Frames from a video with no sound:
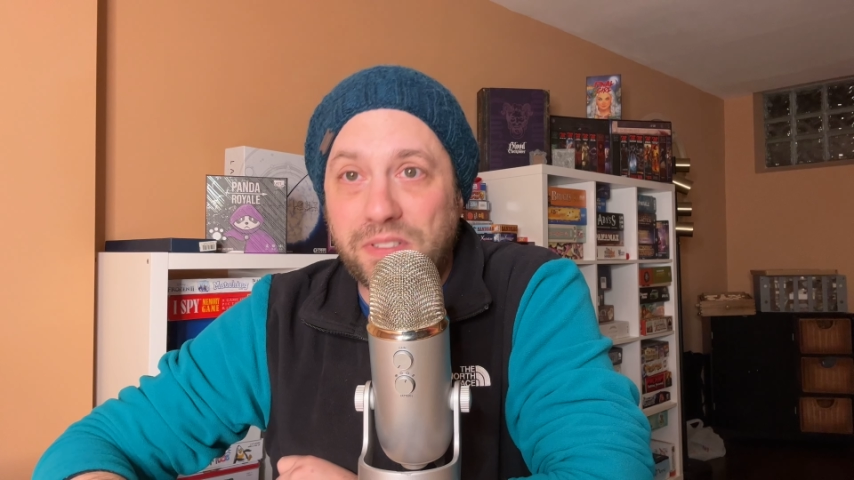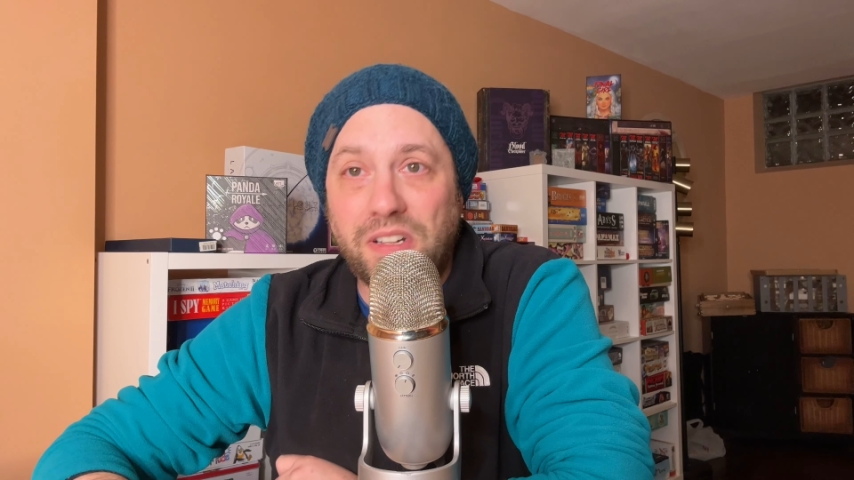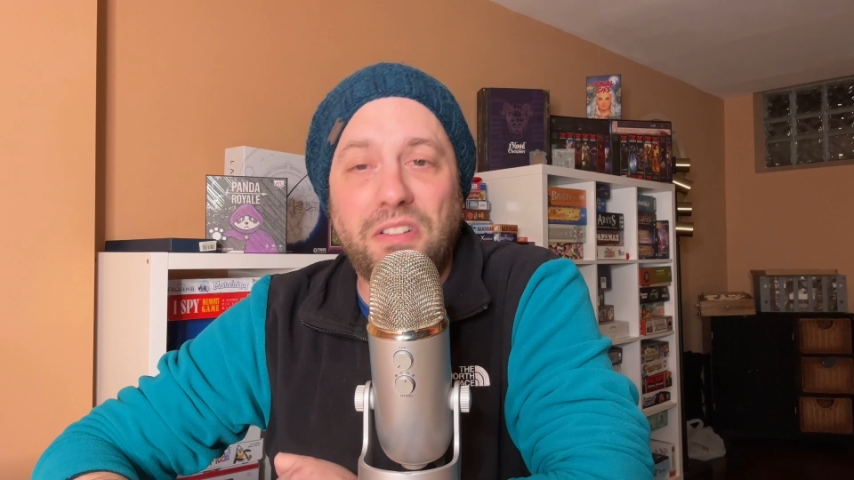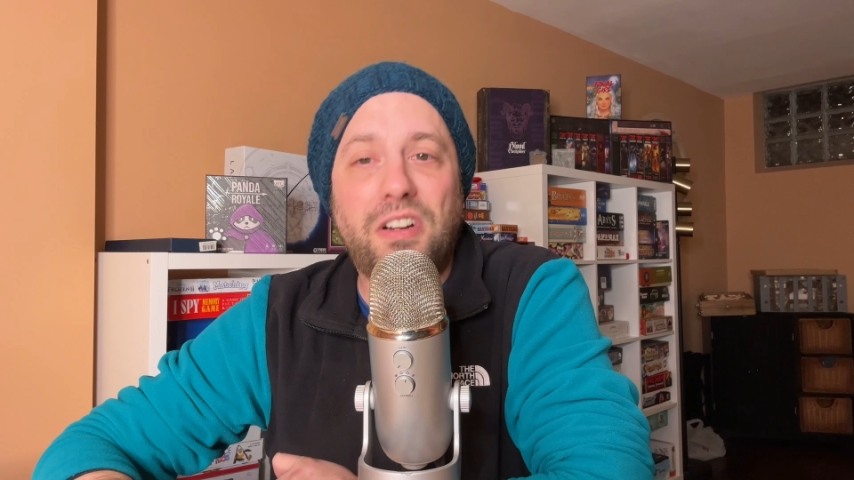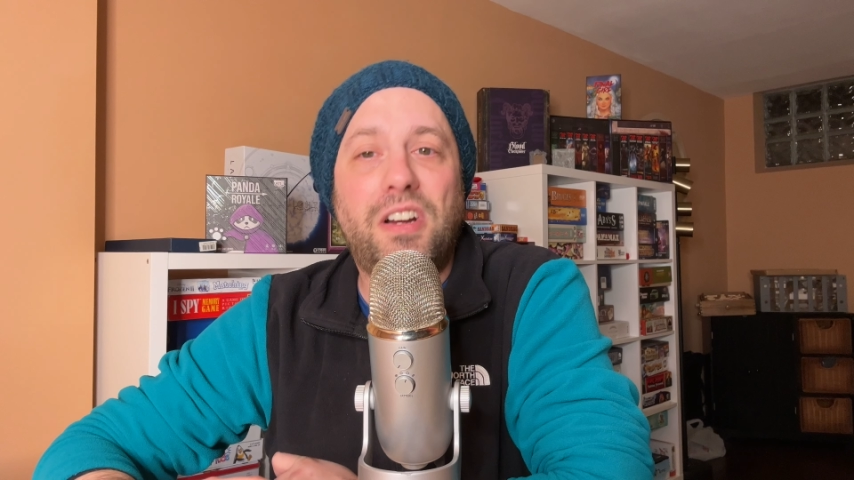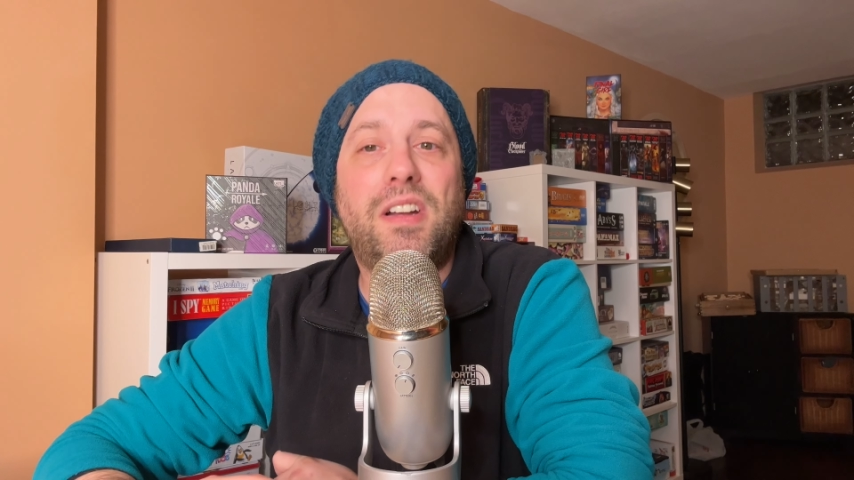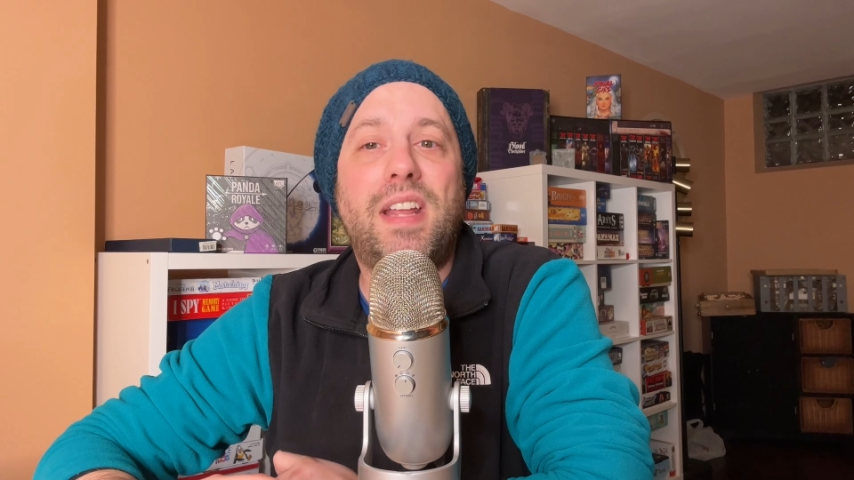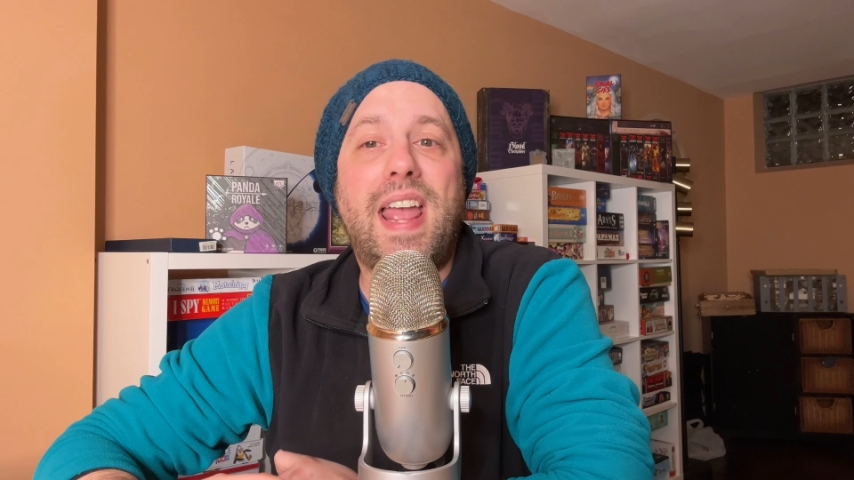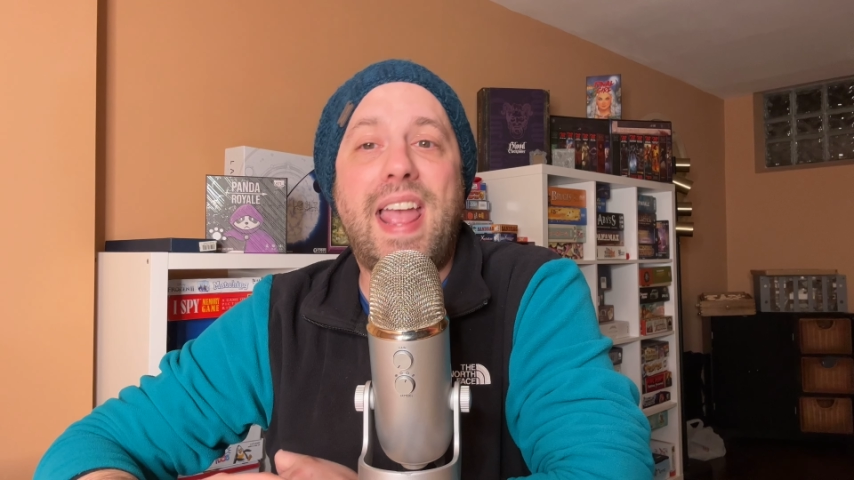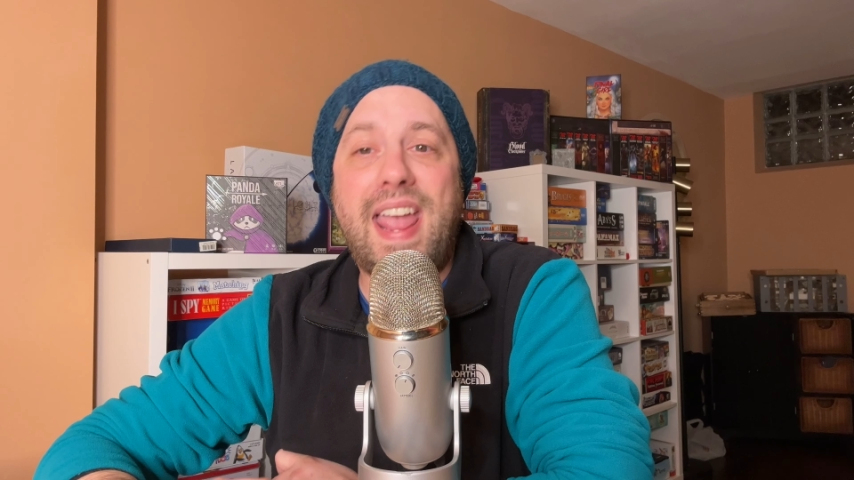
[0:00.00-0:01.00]
to learn
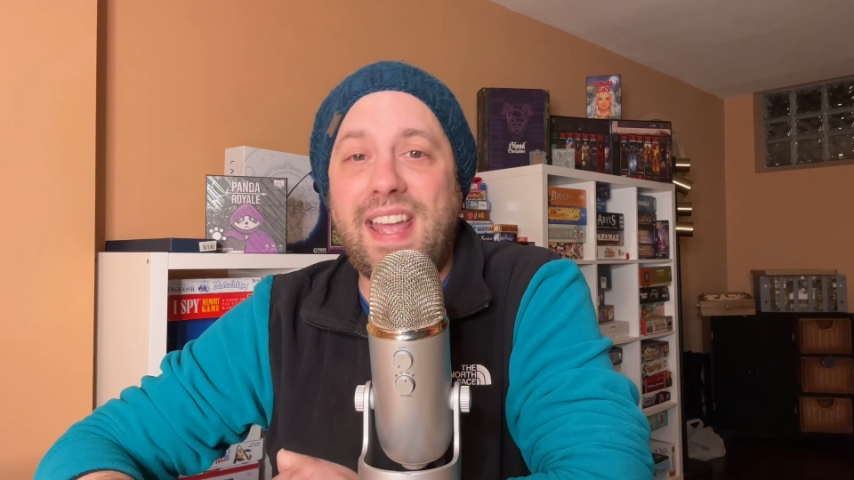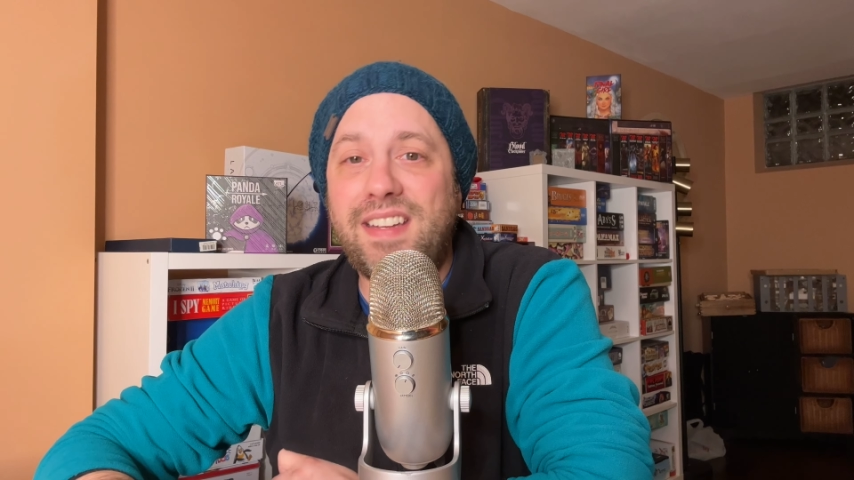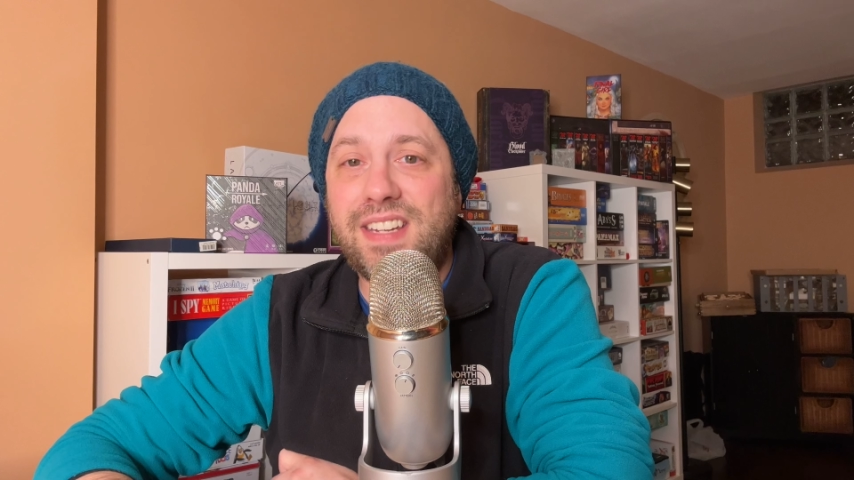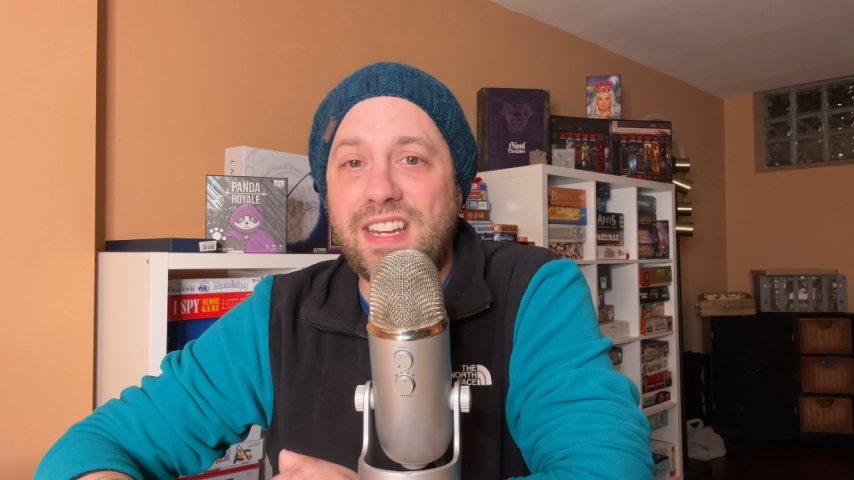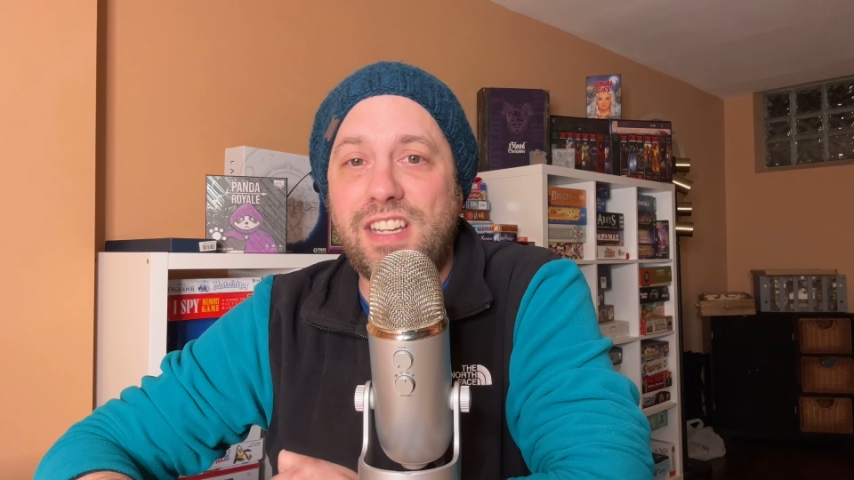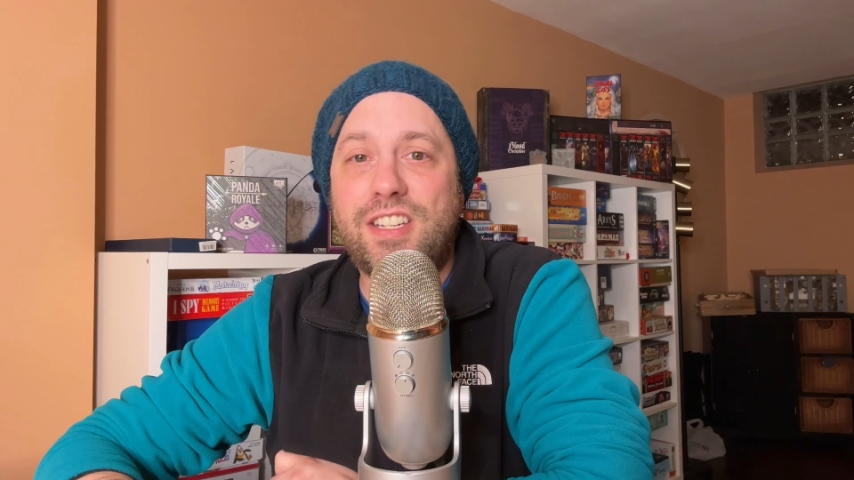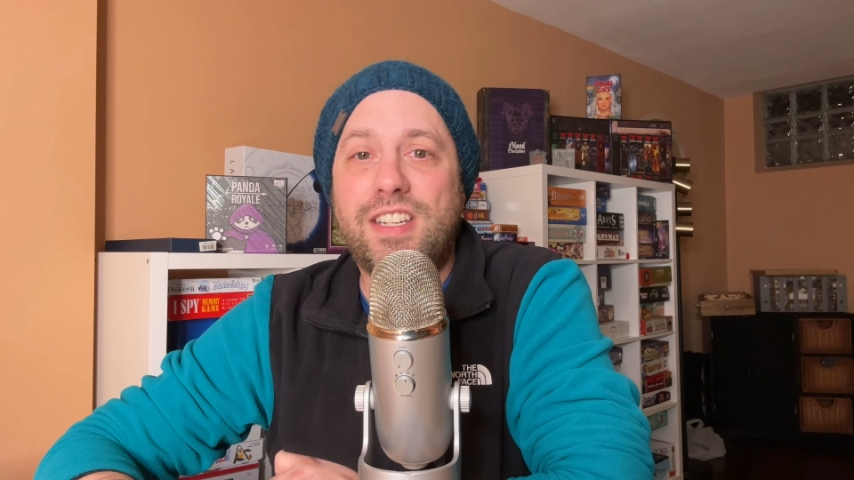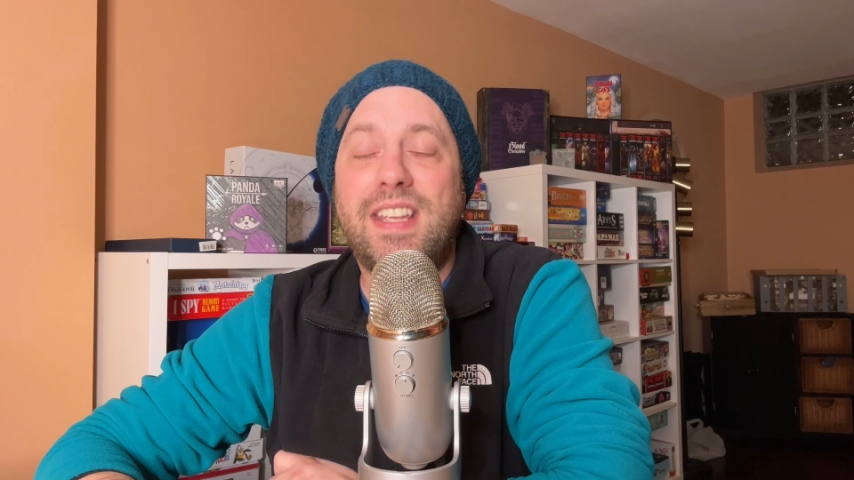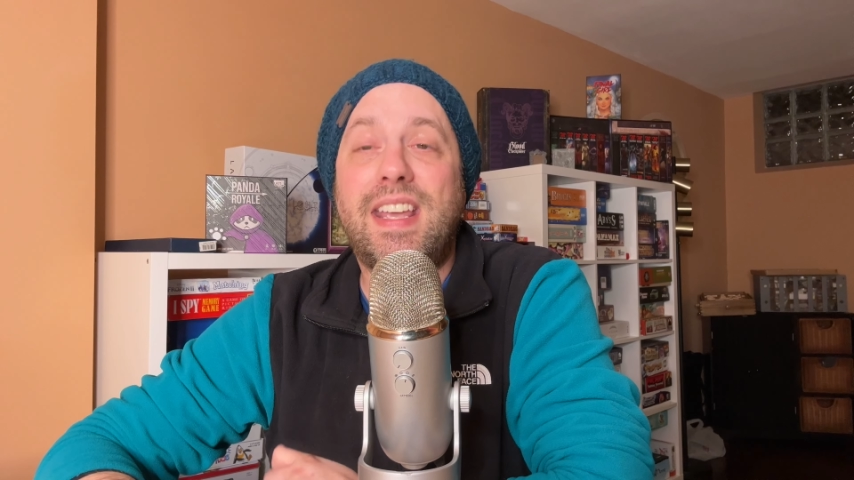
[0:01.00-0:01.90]
and teach,